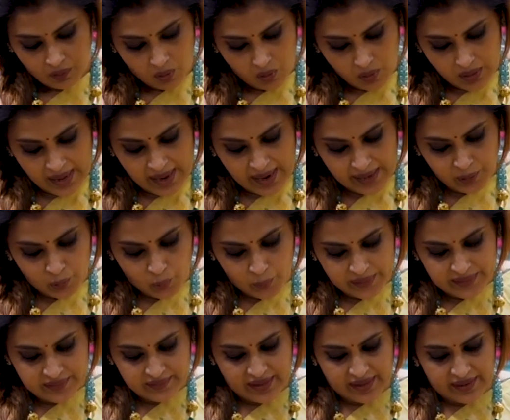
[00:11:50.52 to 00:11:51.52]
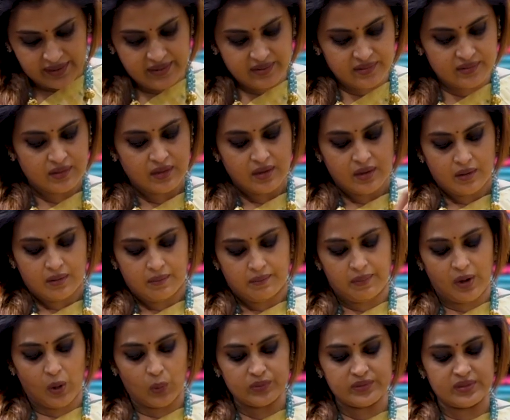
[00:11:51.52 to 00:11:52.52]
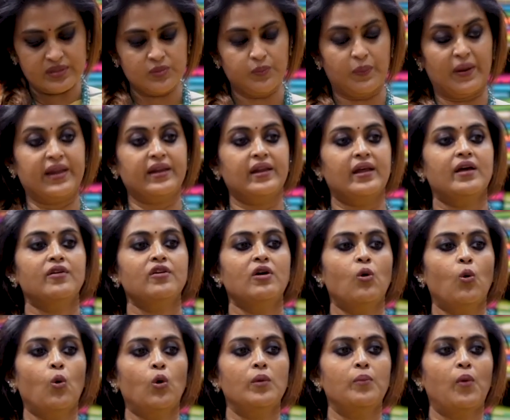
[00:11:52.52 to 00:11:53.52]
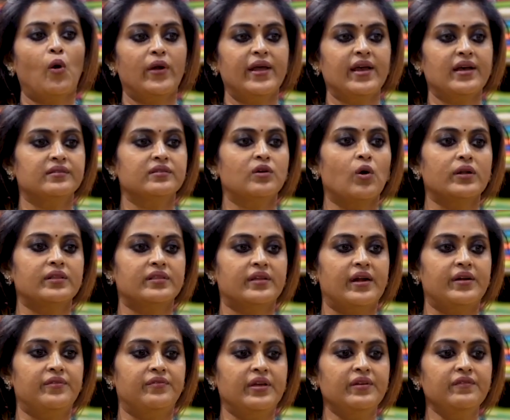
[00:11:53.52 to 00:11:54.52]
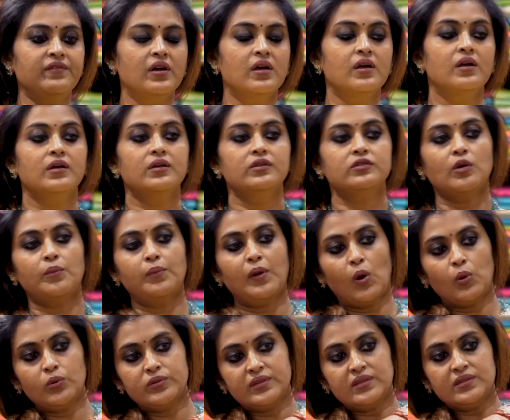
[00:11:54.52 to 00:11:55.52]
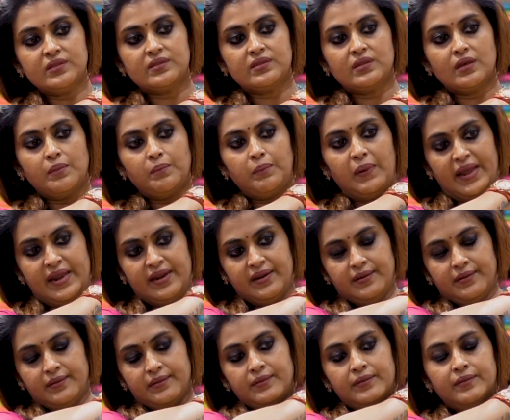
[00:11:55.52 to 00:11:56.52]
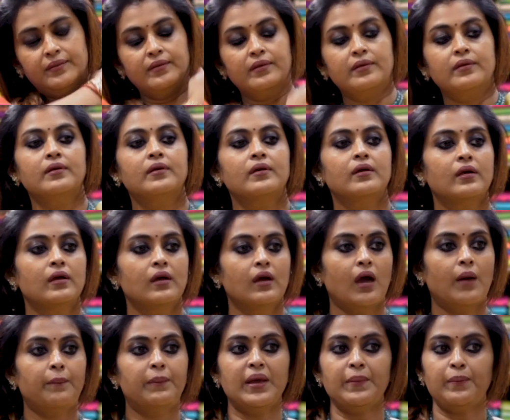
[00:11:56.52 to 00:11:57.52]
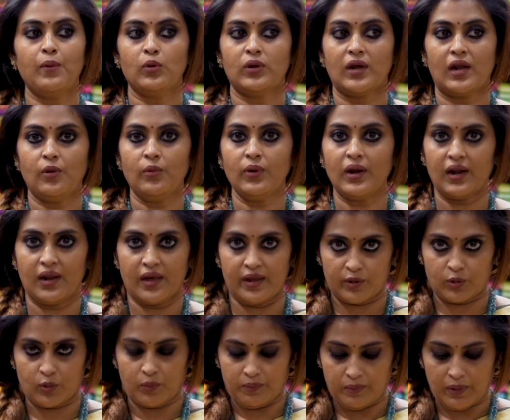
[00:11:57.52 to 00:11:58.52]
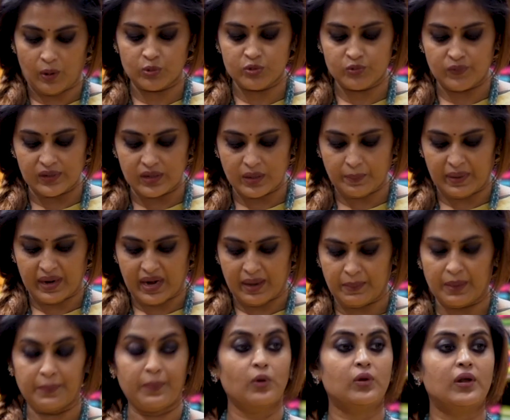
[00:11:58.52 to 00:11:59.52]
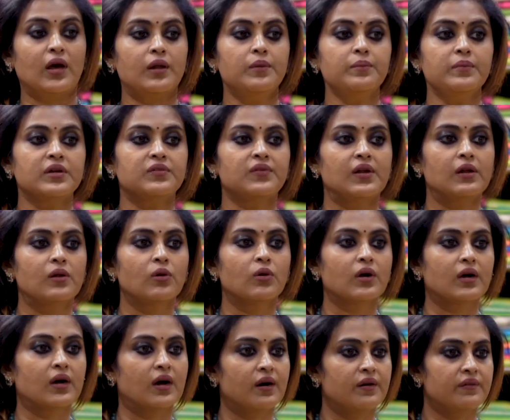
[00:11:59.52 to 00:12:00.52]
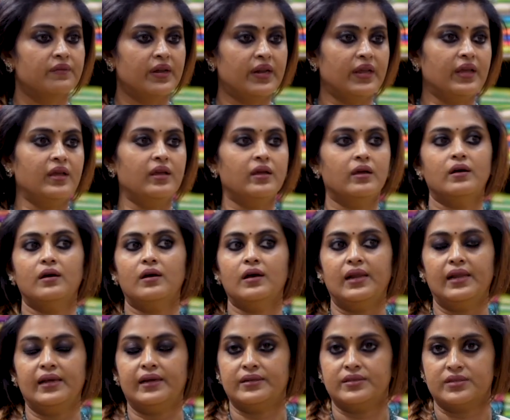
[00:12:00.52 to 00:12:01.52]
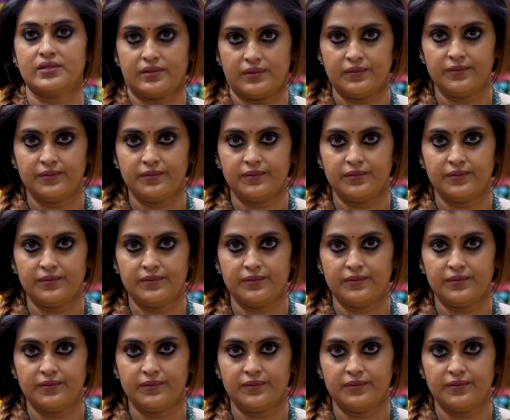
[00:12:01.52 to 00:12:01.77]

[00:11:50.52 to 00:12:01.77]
All hand woven sarees. Blouse is plain, you know, whole body has got thread weave. So blouse is plain. Abde potalum nalla irukum. Blouse work panama potalum it will look uh, very elegant.